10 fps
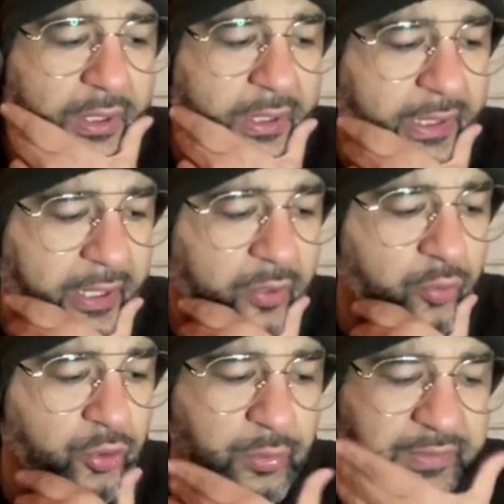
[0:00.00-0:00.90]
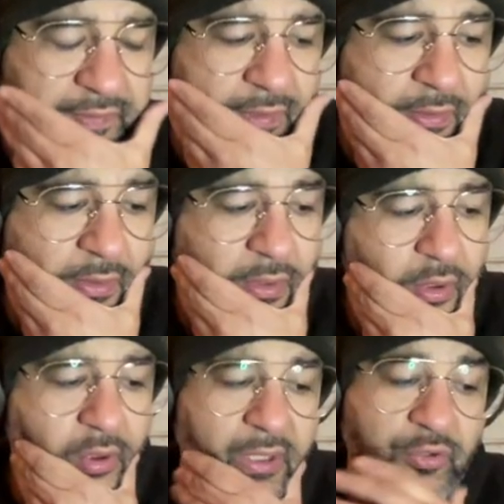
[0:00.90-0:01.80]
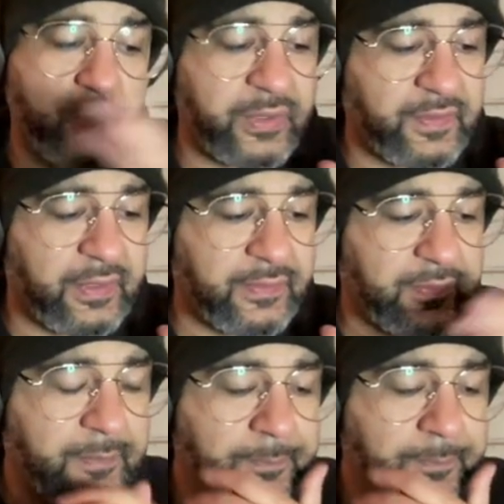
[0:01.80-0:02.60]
Ligero USA. That's what it says.